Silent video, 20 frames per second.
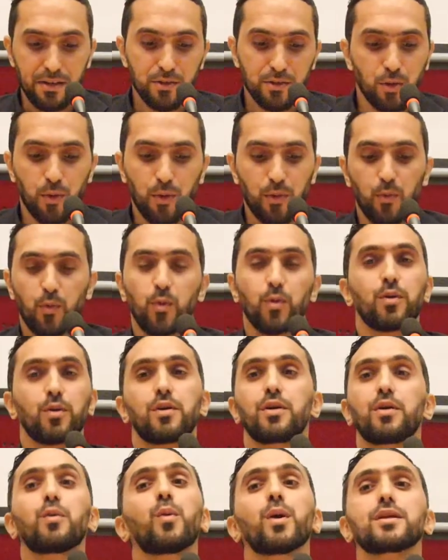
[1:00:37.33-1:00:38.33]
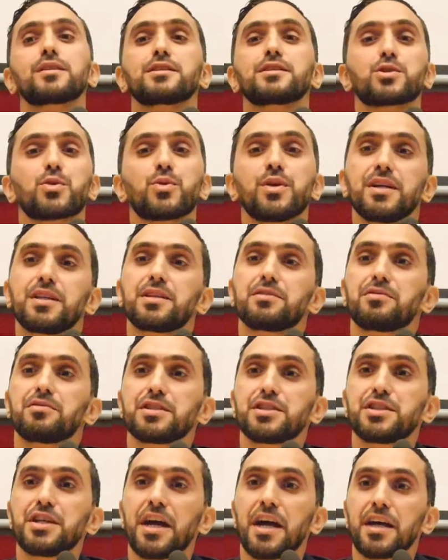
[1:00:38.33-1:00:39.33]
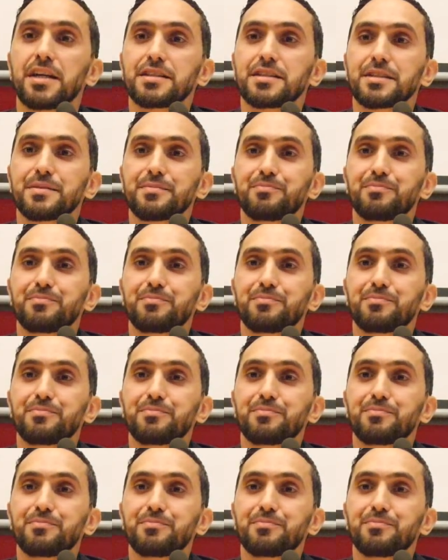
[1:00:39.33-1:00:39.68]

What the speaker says: So what is creative ijtihad?